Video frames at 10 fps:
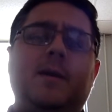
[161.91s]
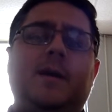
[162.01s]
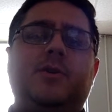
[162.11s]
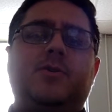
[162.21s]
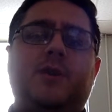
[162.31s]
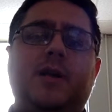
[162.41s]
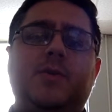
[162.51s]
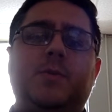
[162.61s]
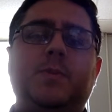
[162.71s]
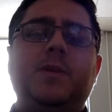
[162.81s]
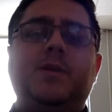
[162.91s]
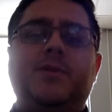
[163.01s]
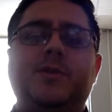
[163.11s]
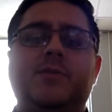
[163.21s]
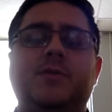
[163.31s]
and you're trying to appeal
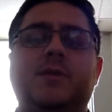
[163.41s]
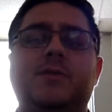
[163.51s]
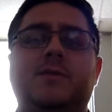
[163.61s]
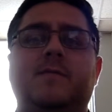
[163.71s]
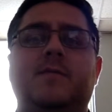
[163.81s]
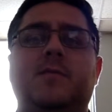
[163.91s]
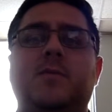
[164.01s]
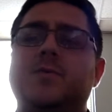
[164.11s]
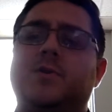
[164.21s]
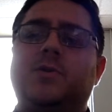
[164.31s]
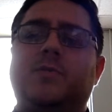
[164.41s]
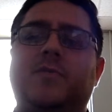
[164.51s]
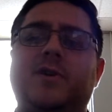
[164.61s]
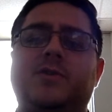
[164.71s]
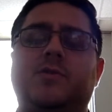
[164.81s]
to these readers in a very personal and
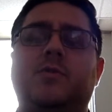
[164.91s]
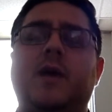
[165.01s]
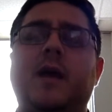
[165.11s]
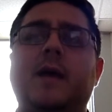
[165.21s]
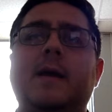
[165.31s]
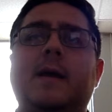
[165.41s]
professional way.